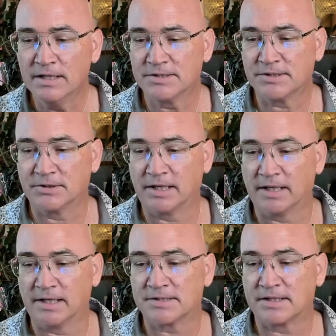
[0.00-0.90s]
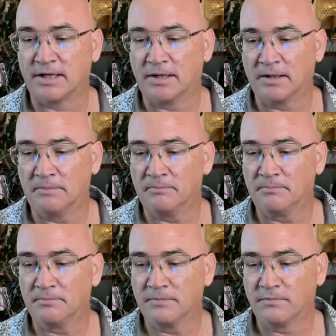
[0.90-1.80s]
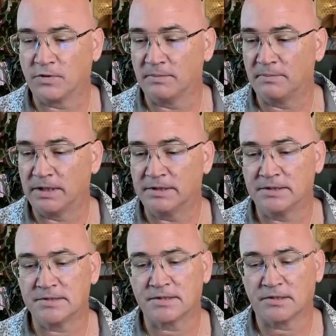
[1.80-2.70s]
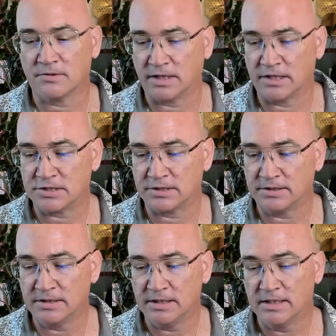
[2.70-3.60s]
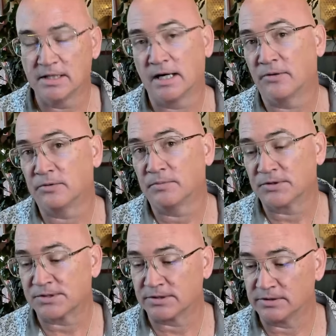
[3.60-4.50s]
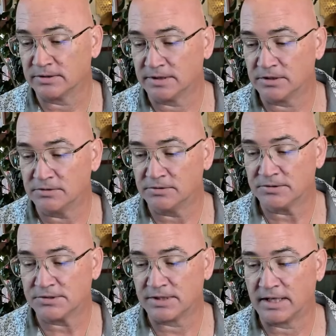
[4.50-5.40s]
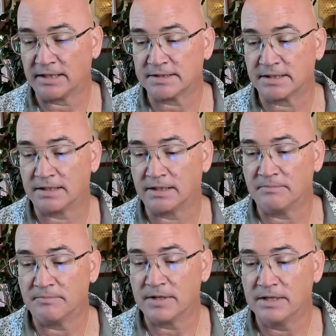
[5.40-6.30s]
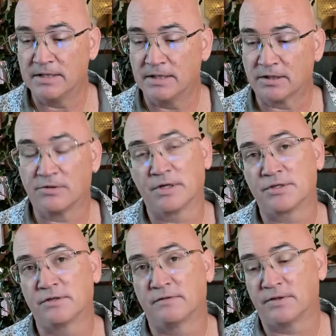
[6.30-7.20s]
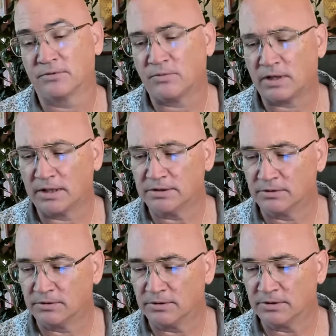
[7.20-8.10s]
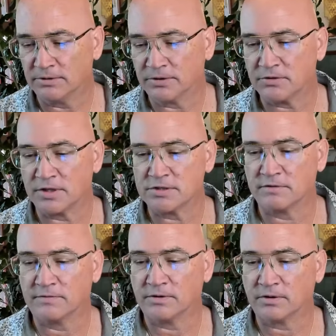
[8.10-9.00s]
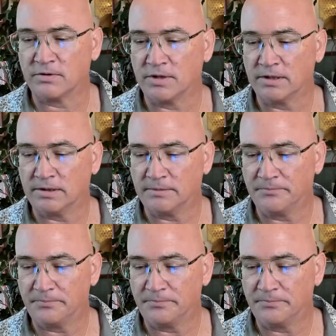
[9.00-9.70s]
So, yes, um, for abundance, creation, I would most certainly use that um, creation field wand or the creation field coil.